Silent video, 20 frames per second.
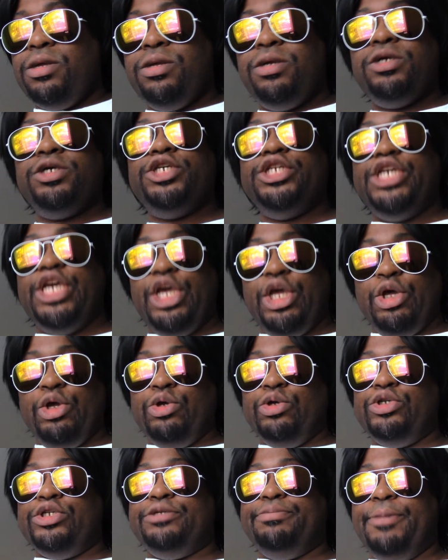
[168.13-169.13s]

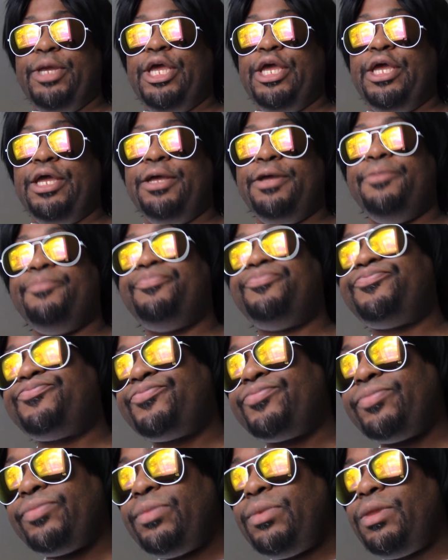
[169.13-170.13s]
excuse me.
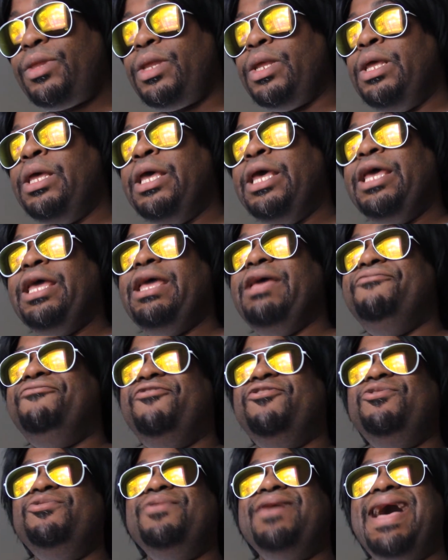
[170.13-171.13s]
If
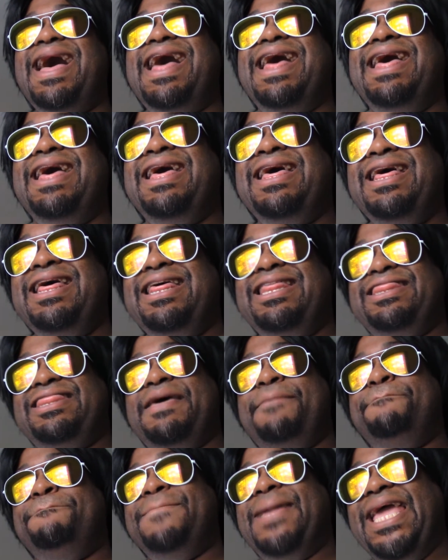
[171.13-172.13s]
you got the
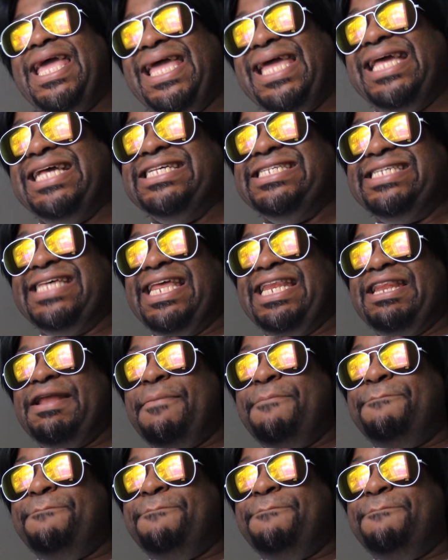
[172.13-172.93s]
means and the